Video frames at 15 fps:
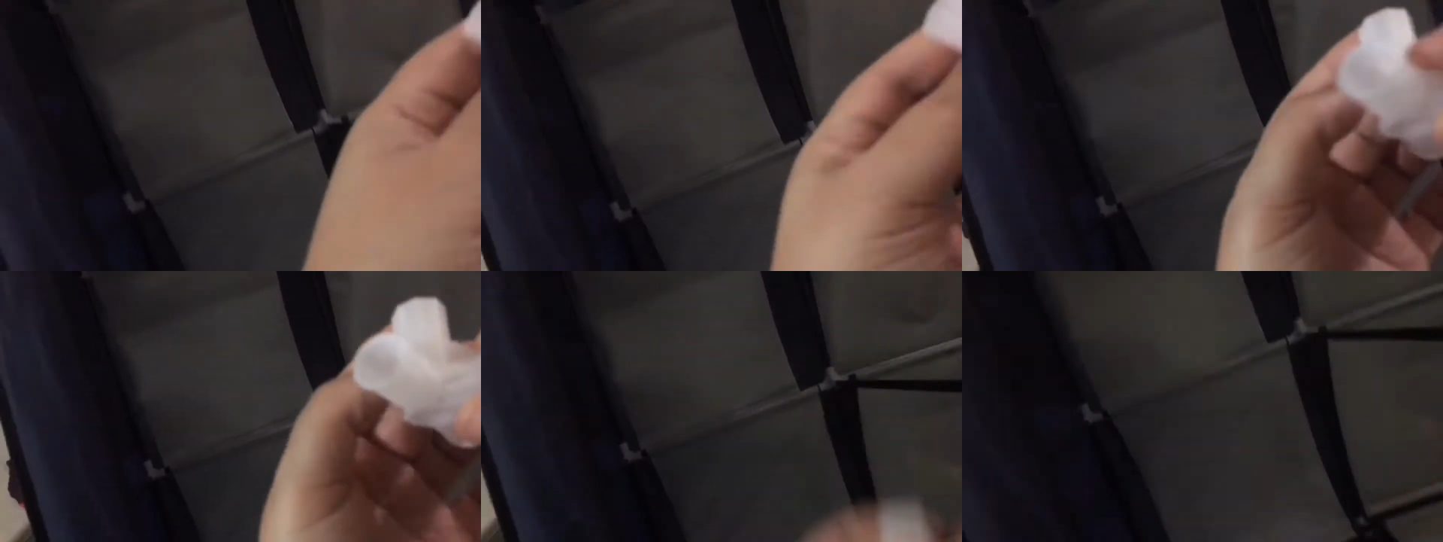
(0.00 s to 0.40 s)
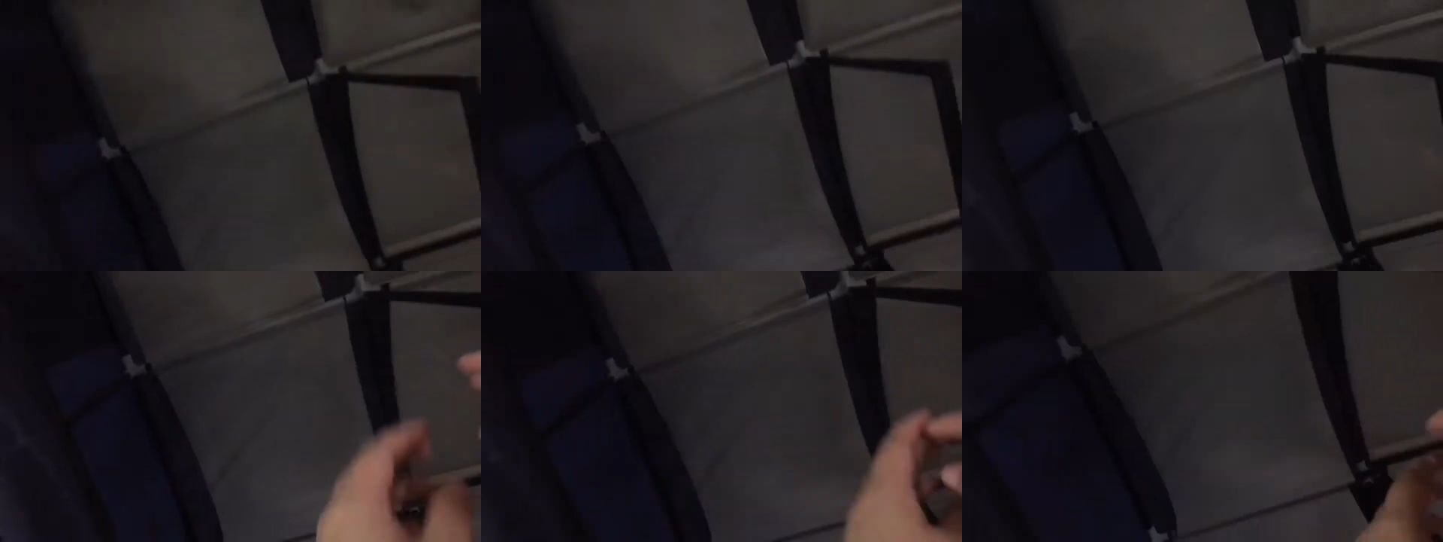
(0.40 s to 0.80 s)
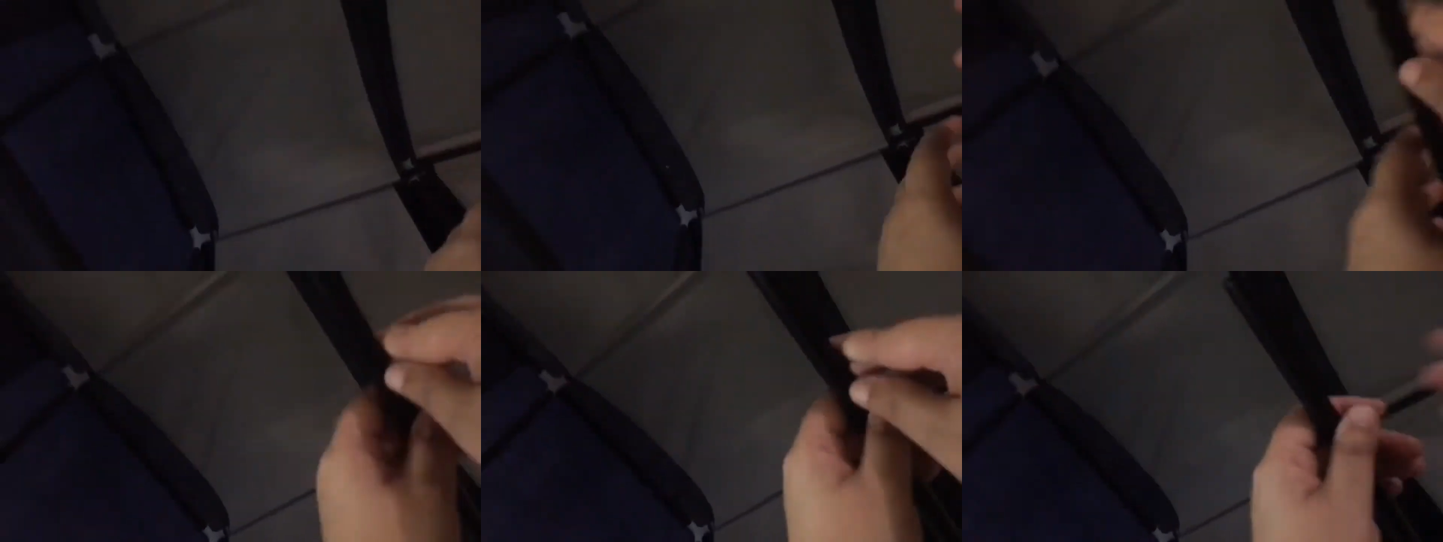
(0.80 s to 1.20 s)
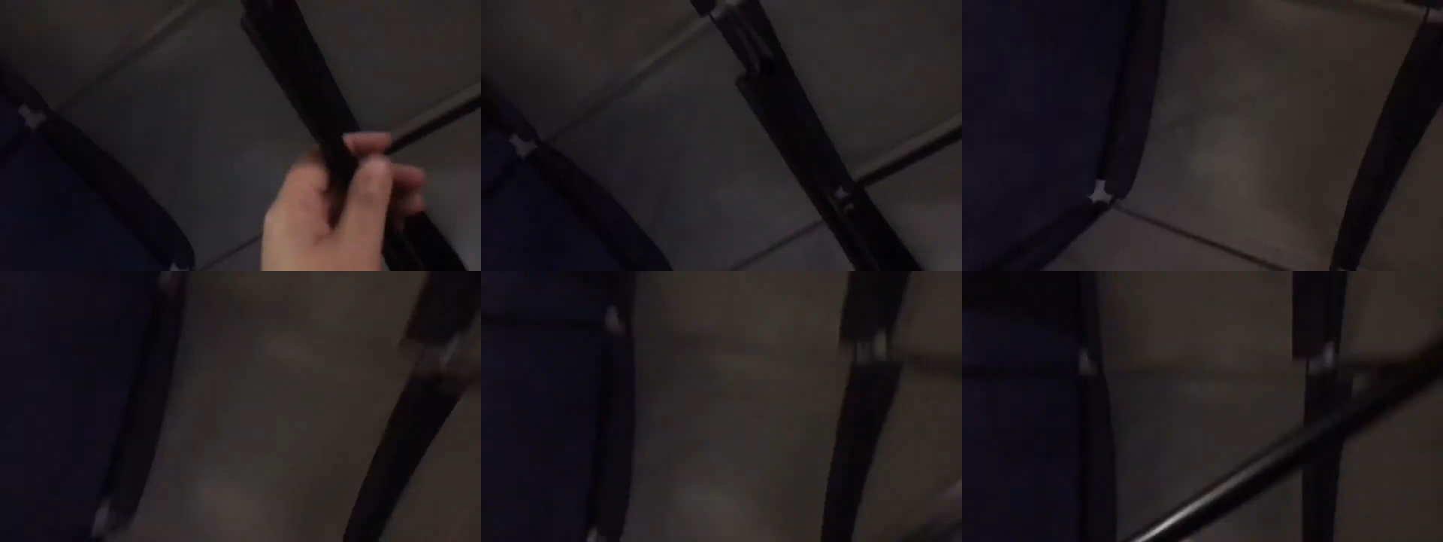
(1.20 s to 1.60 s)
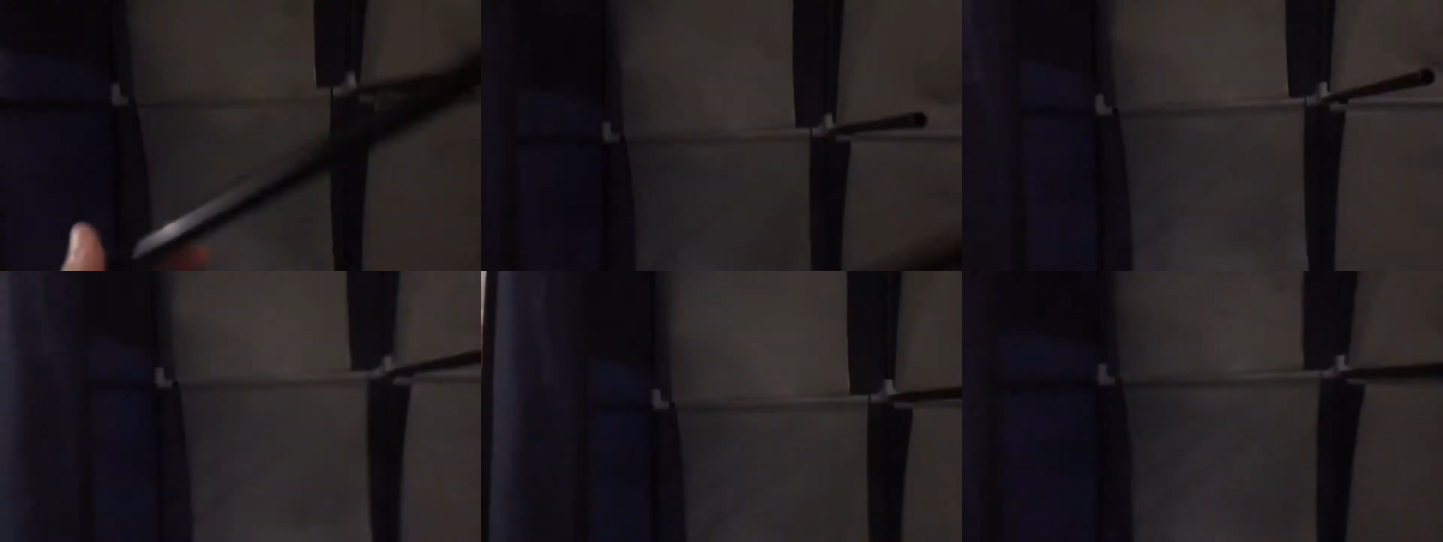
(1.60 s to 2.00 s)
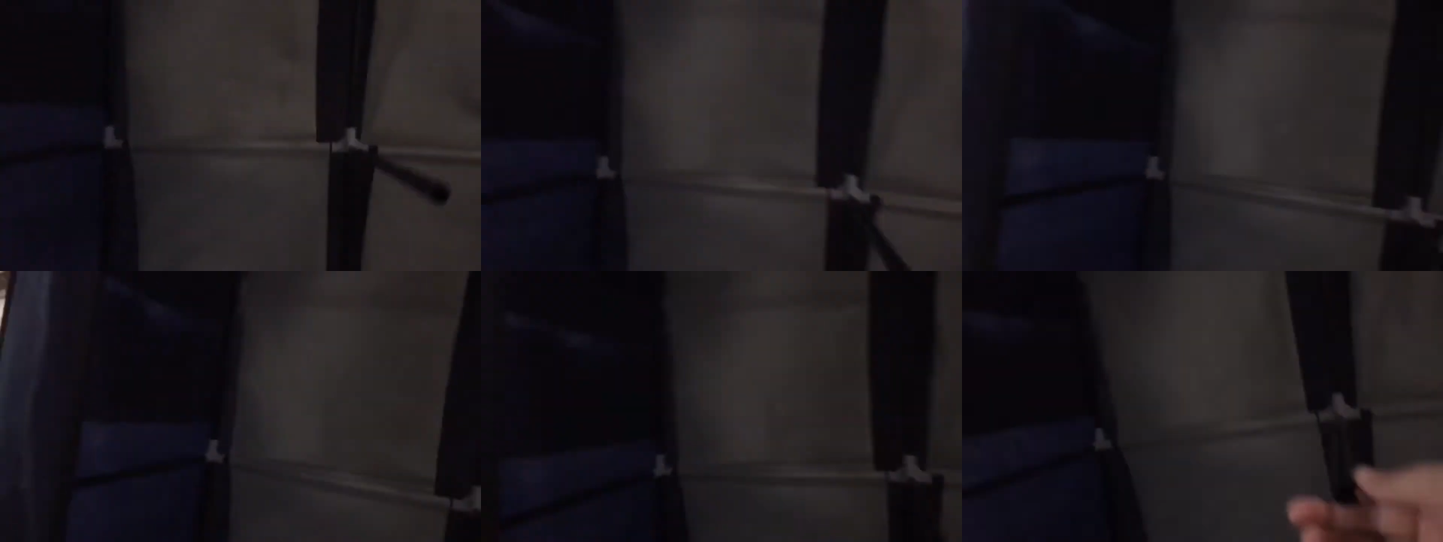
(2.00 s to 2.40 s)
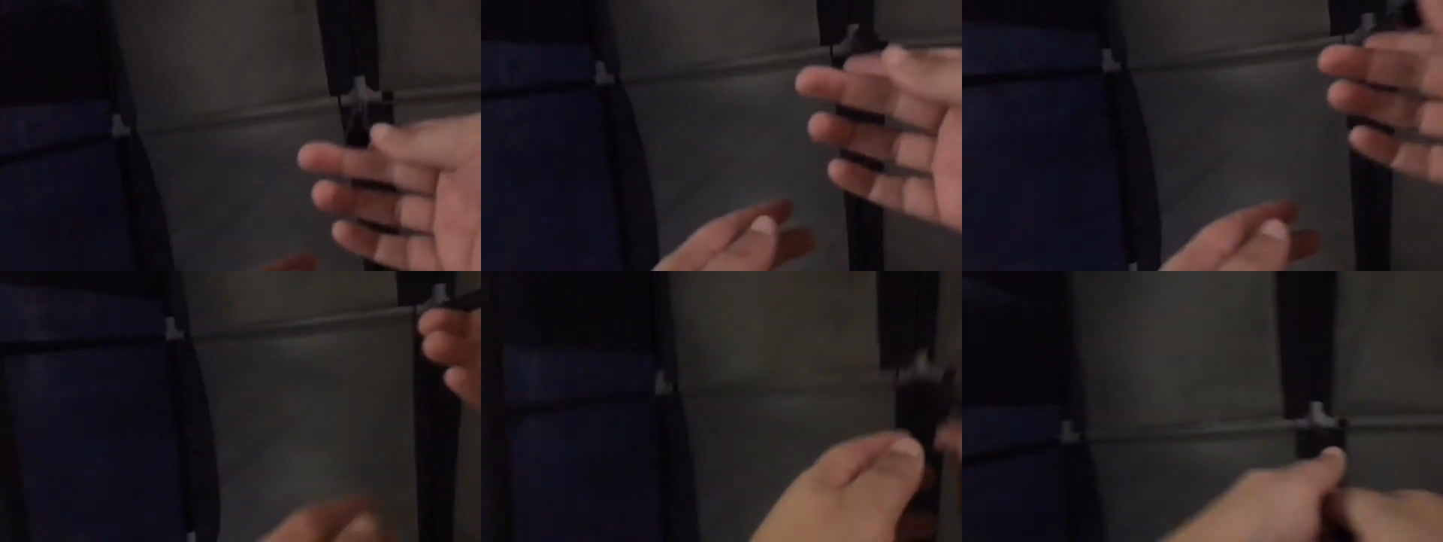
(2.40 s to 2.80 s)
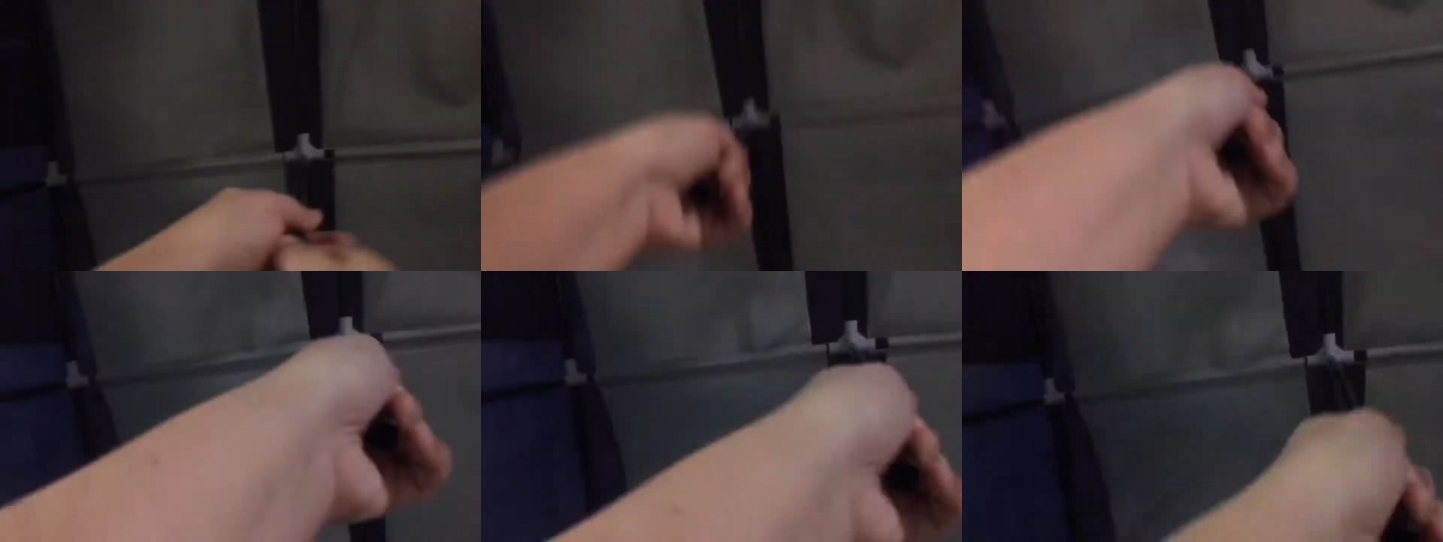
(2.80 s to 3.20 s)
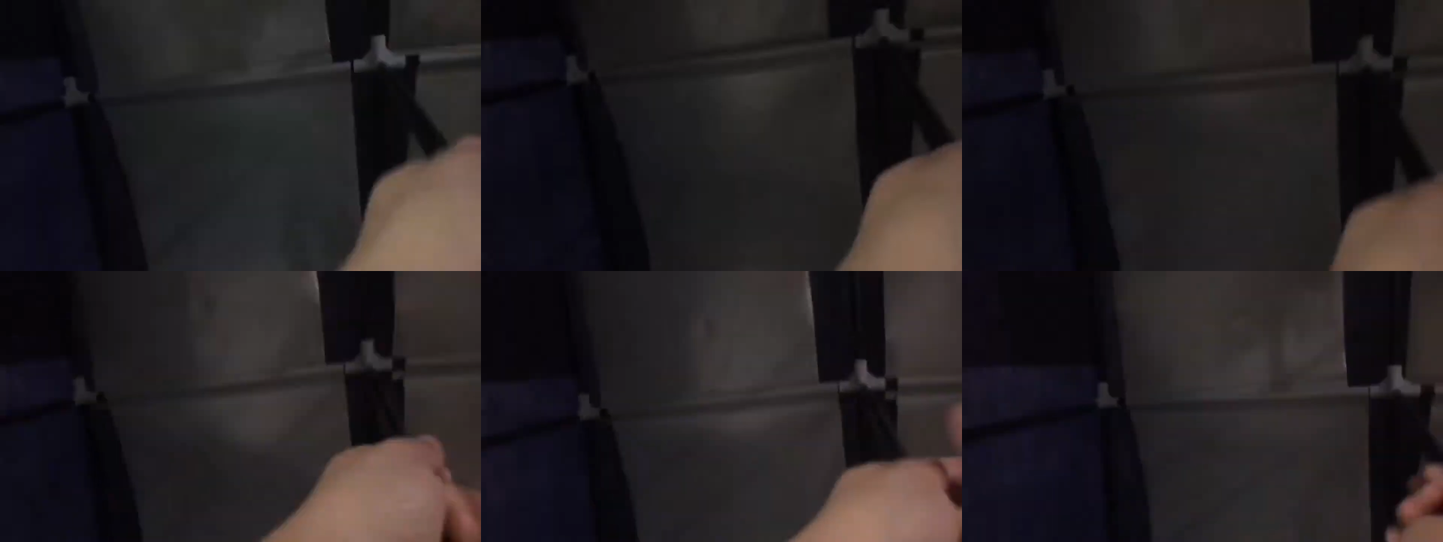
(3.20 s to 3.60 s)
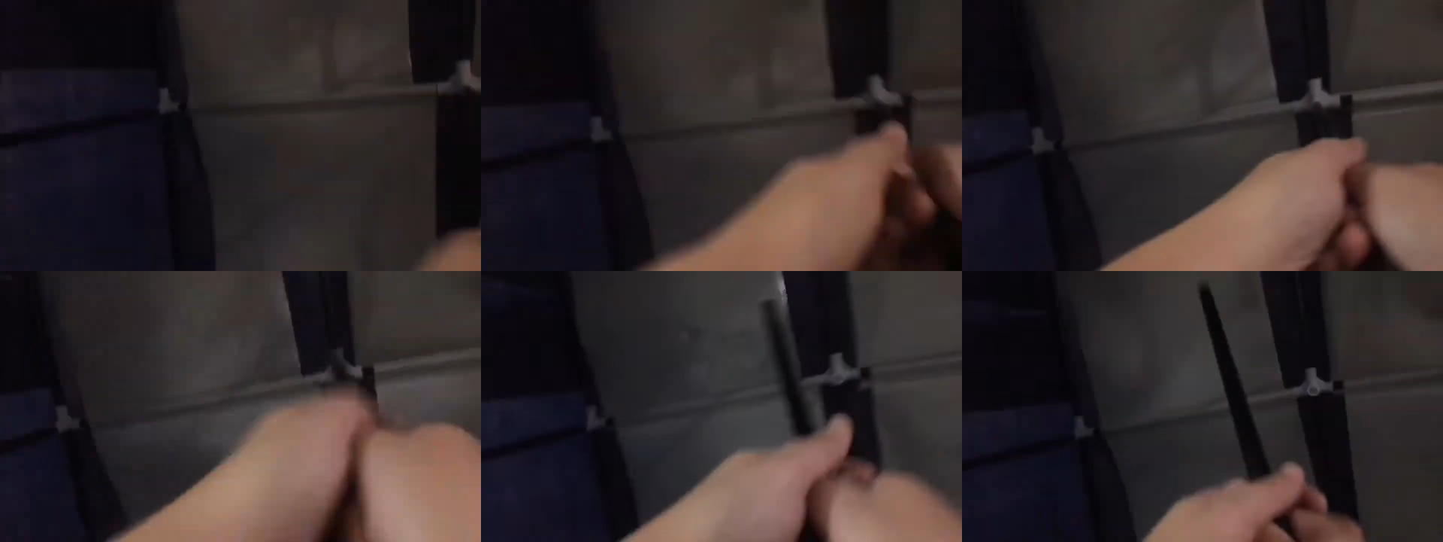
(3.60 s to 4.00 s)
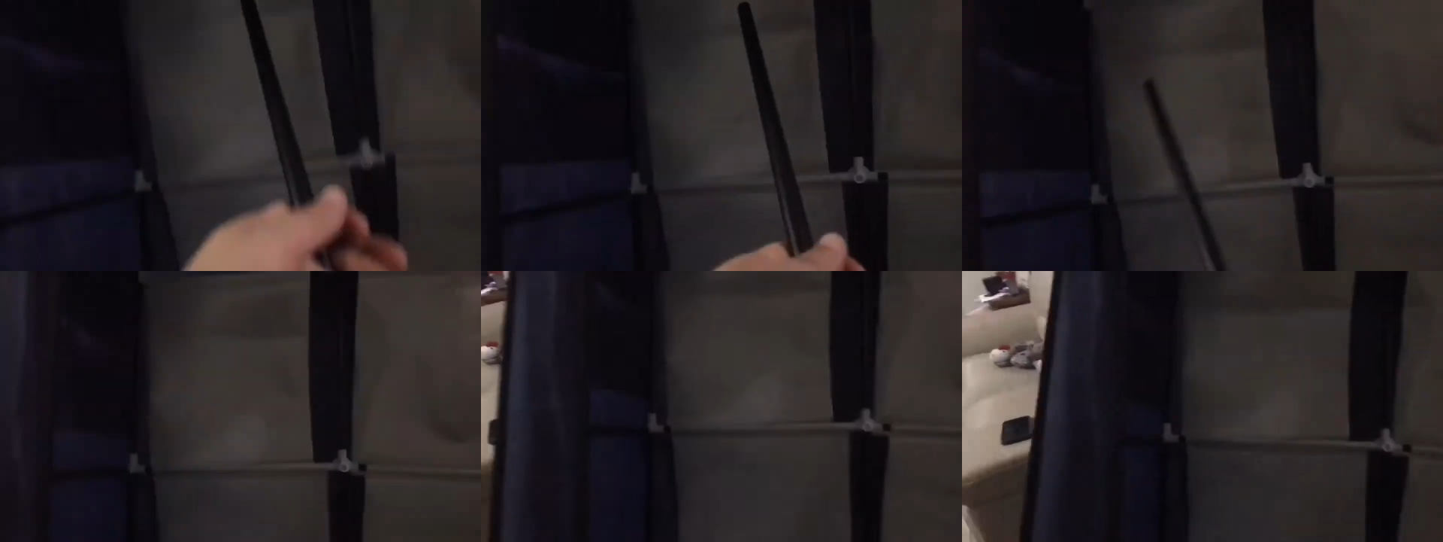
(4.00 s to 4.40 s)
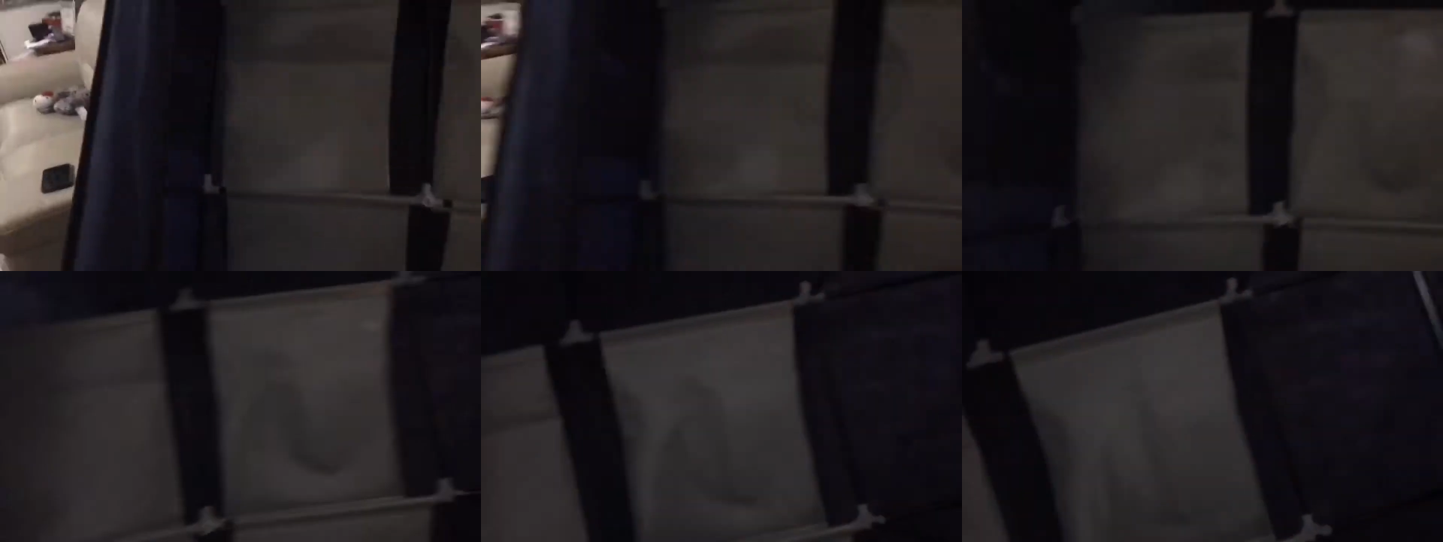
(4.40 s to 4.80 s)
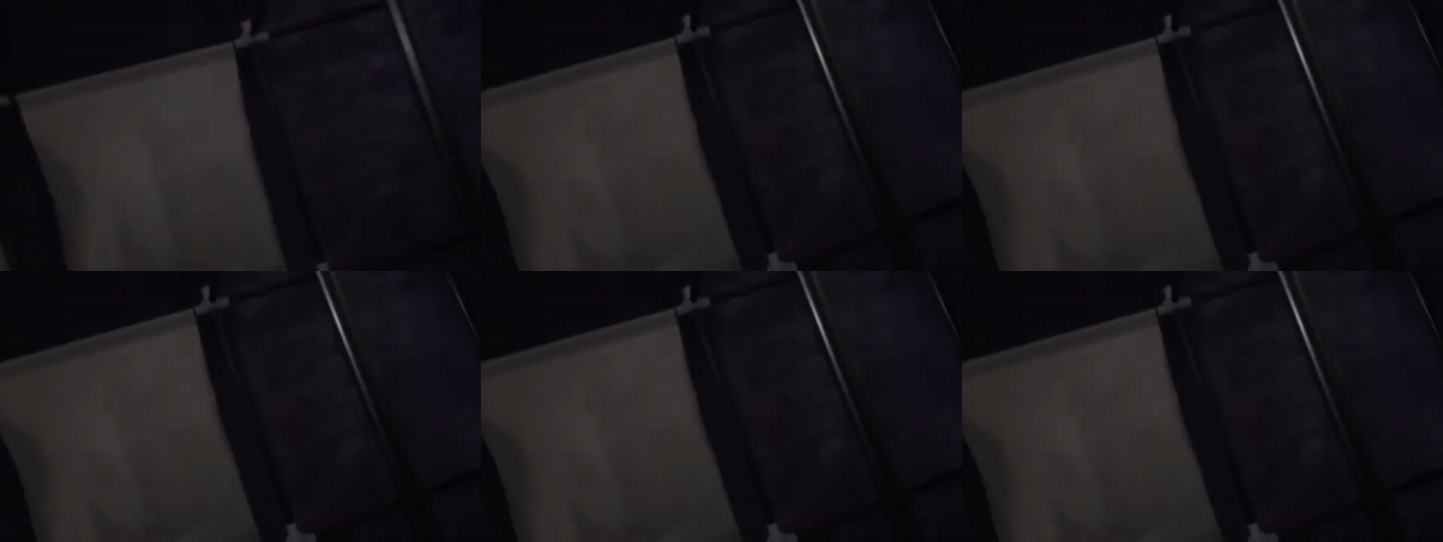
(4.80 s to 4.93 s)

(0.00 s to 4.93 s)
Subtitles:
[unreadable: no face in view]